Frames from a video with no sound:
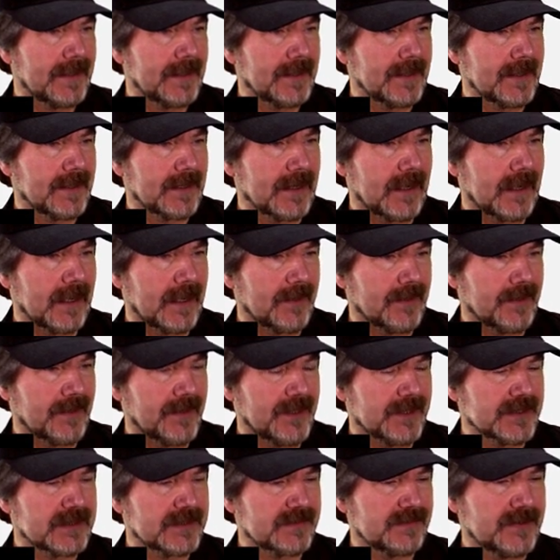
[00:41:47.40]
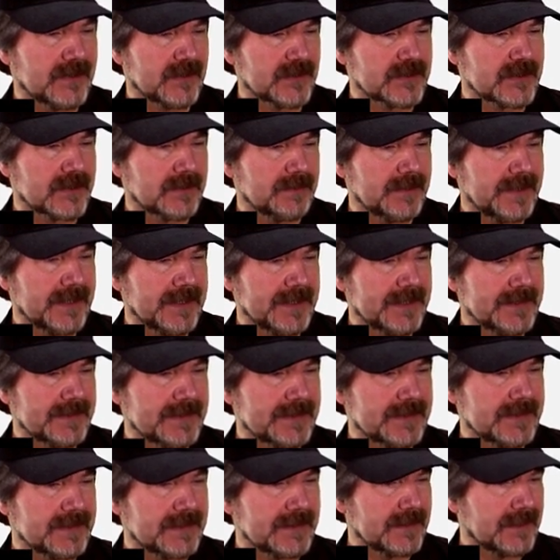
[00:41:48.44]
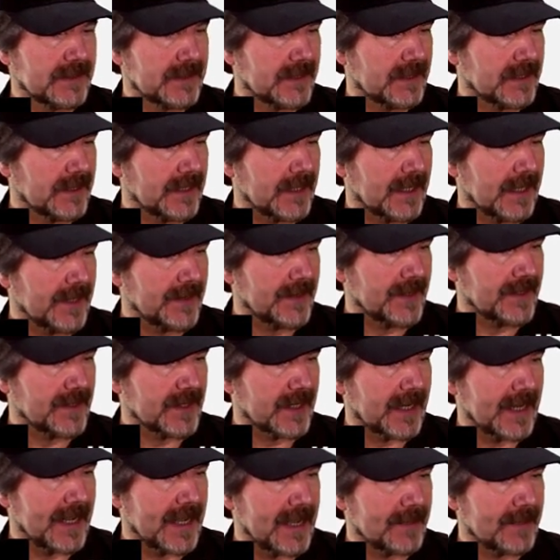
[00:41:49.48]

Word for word: Uh, this filter piece, and then the cap